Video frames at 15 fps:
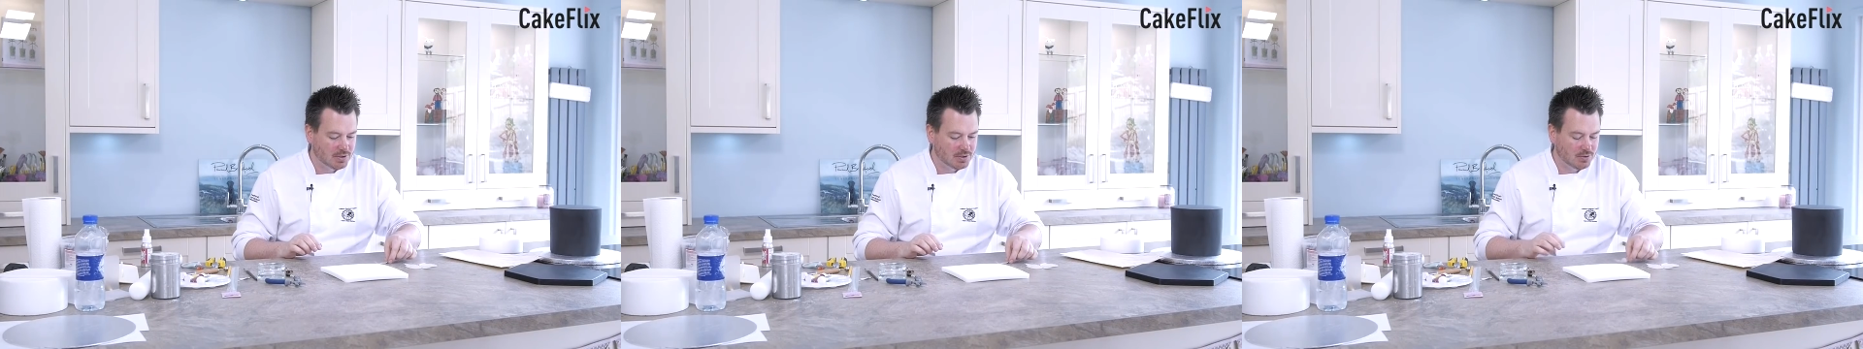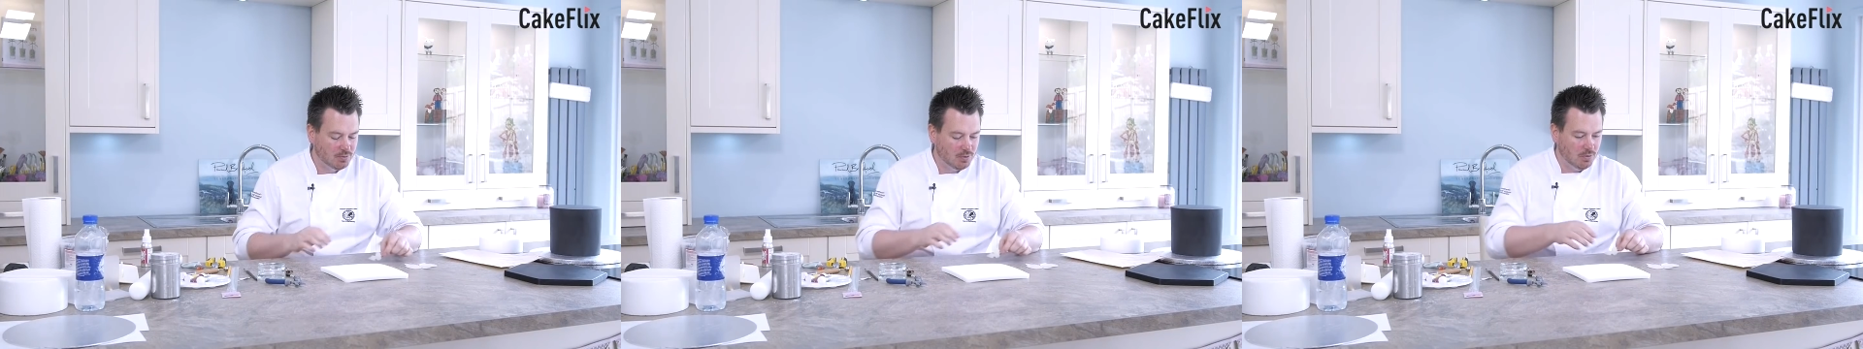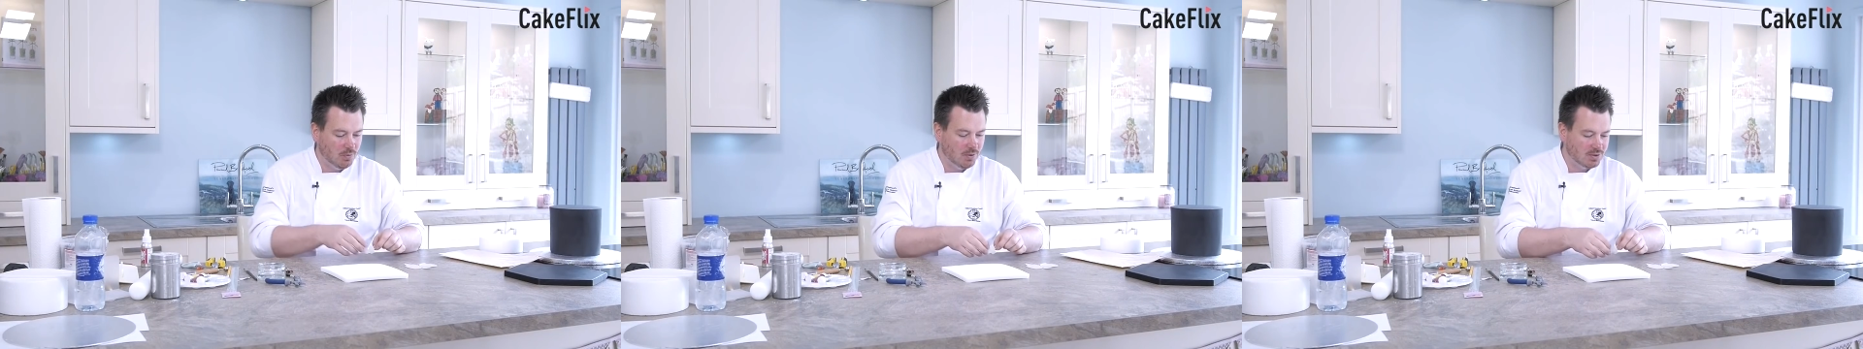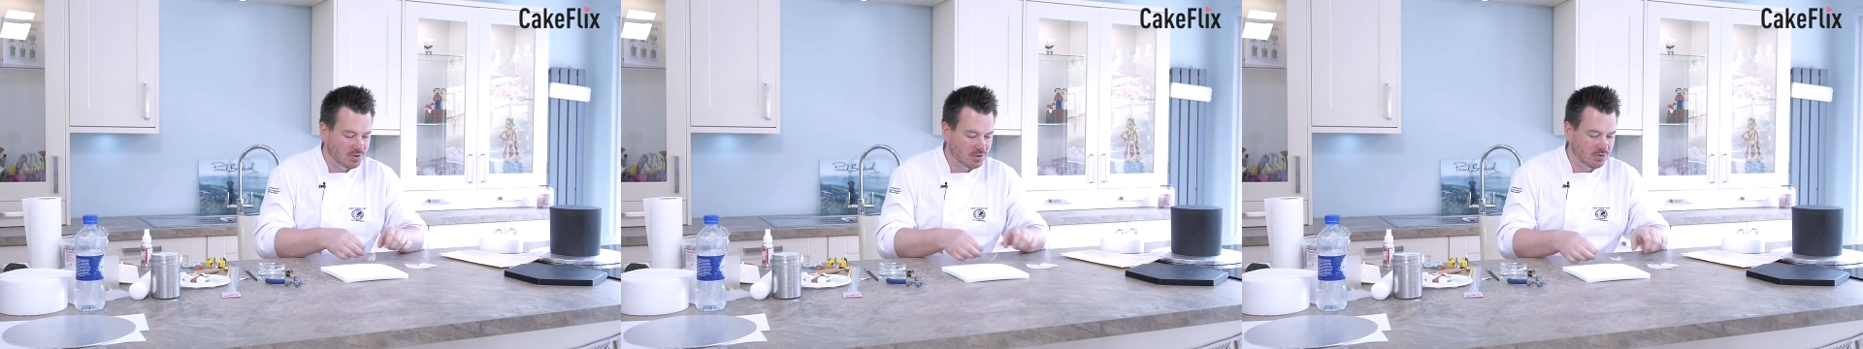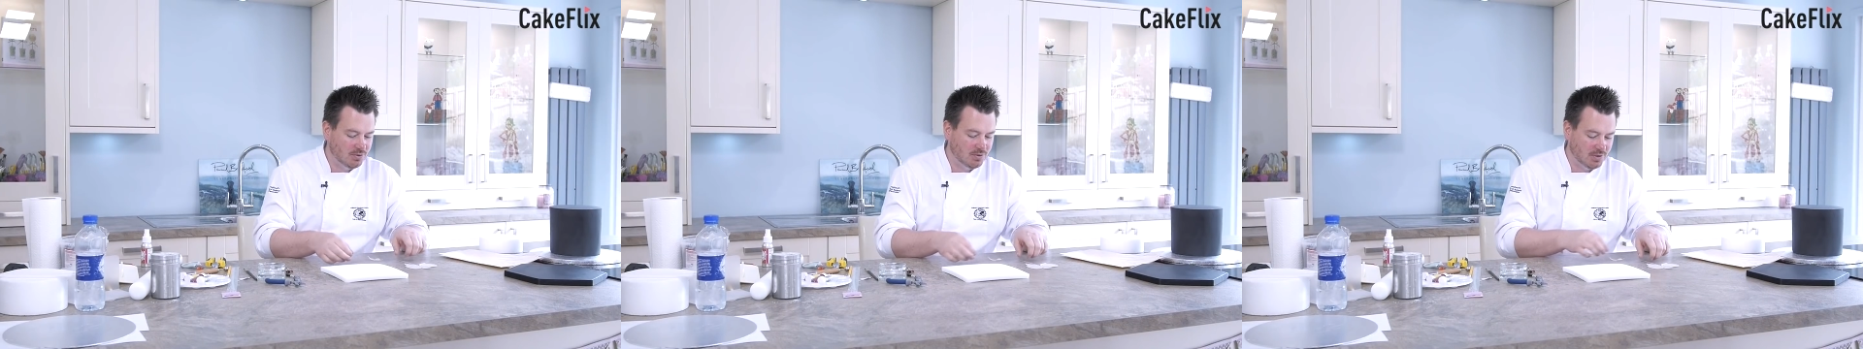So what we want
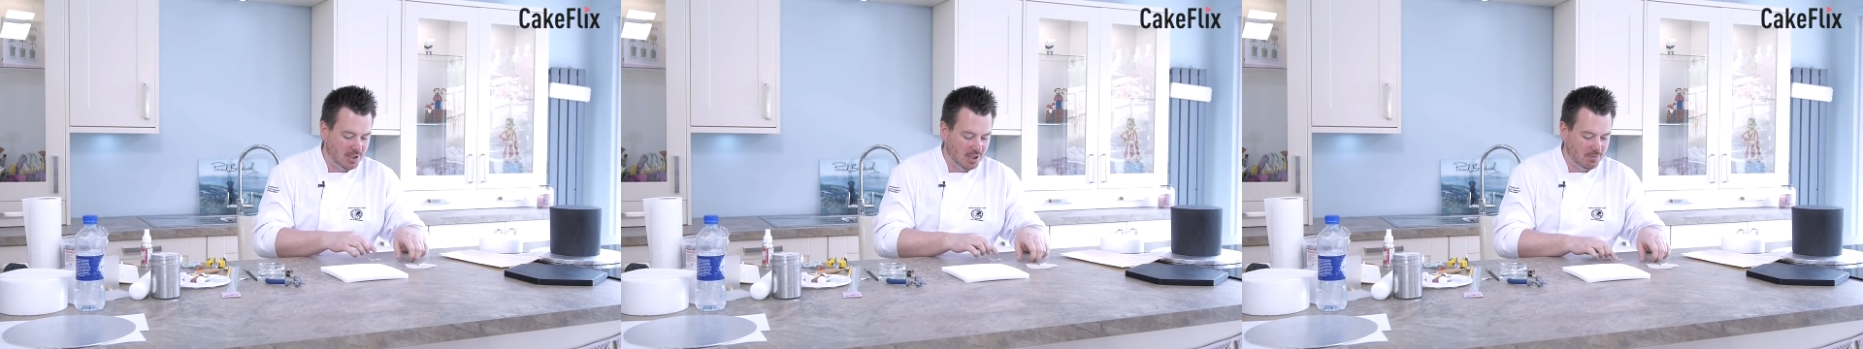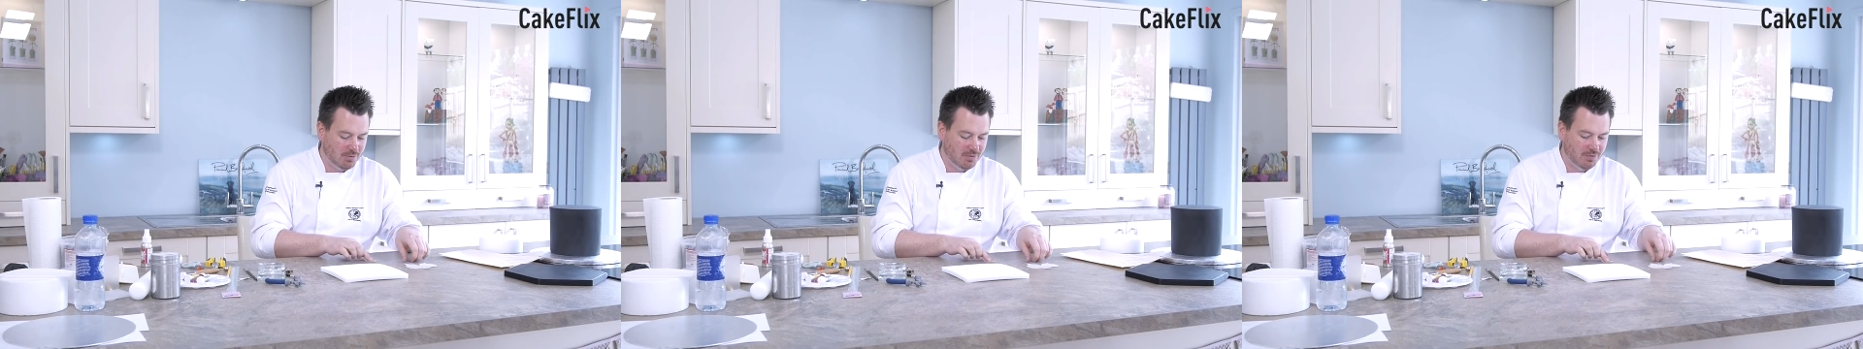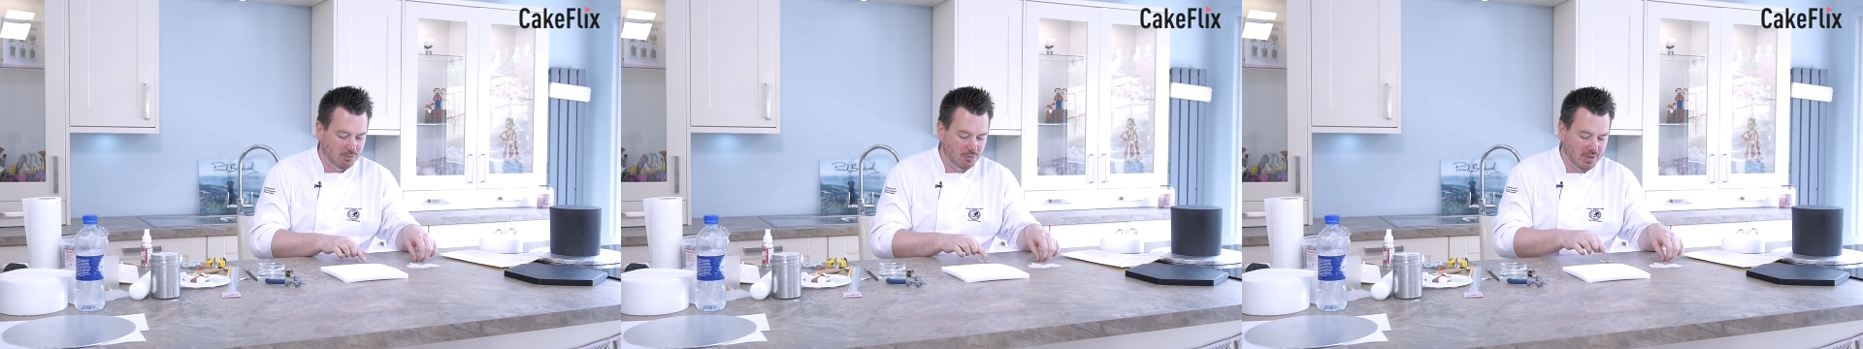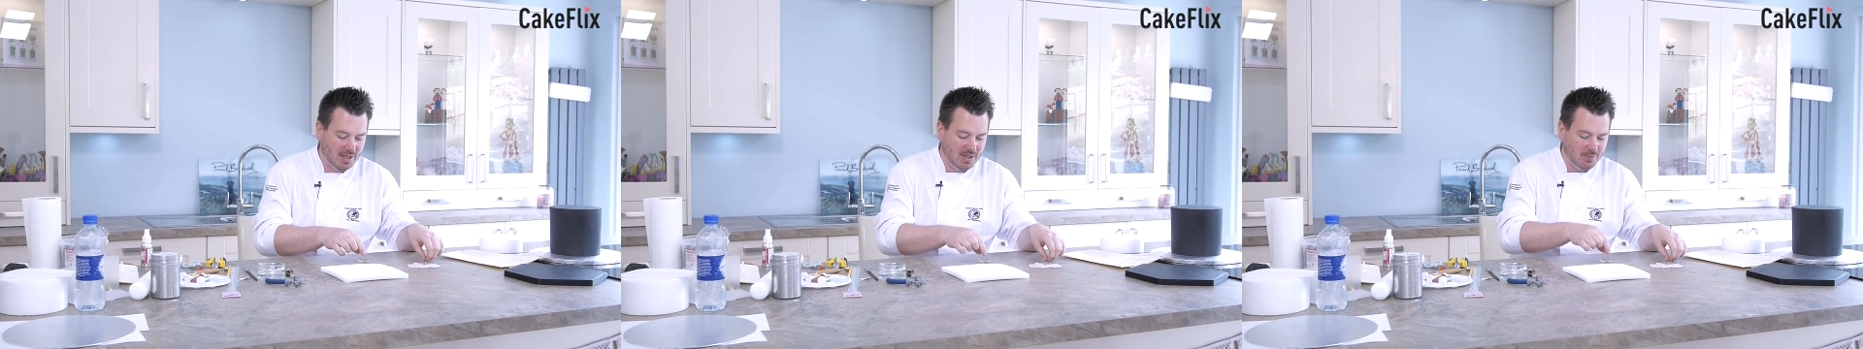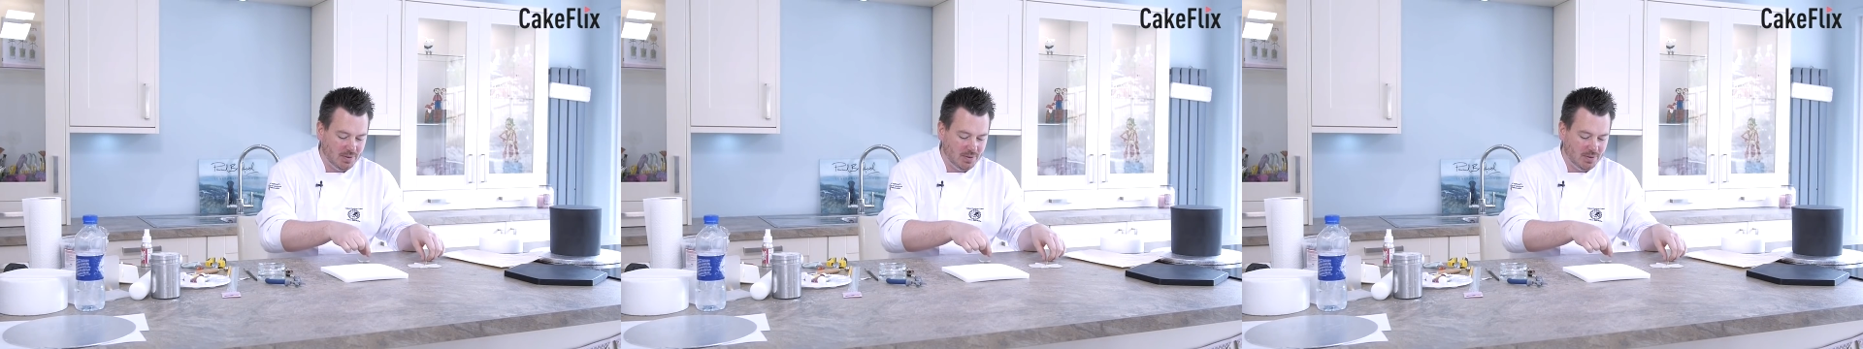to do now, before